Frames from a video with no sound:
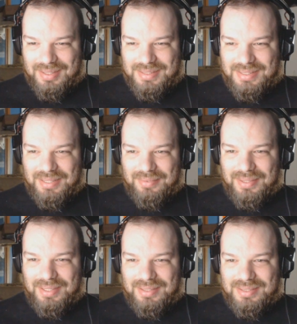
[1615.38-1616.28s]
Let's see,
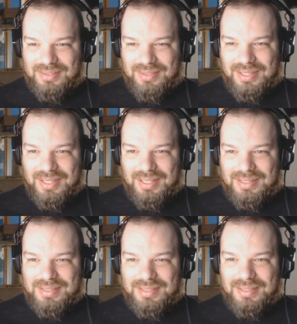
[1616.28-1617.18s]
what else do I
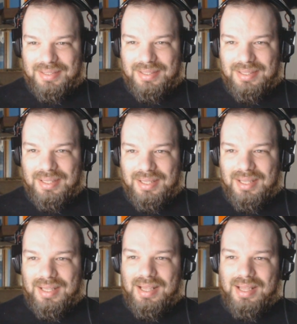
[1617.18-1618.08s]
got?
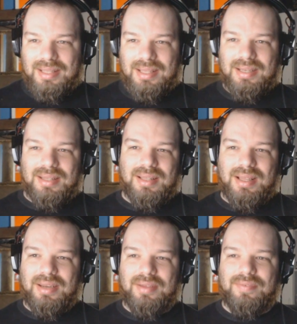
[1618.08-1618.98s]
I got a
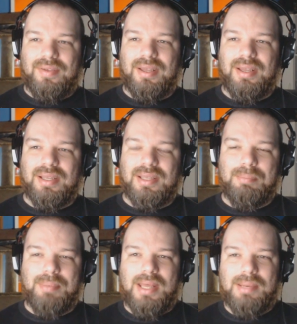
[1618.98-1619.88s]
lot of
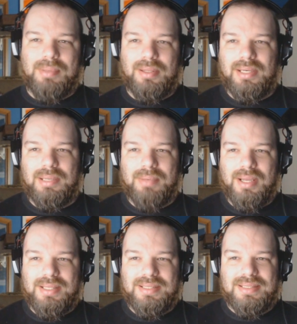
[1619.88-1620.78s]
compatibility
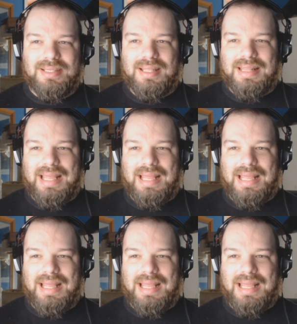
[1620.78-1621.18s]
mods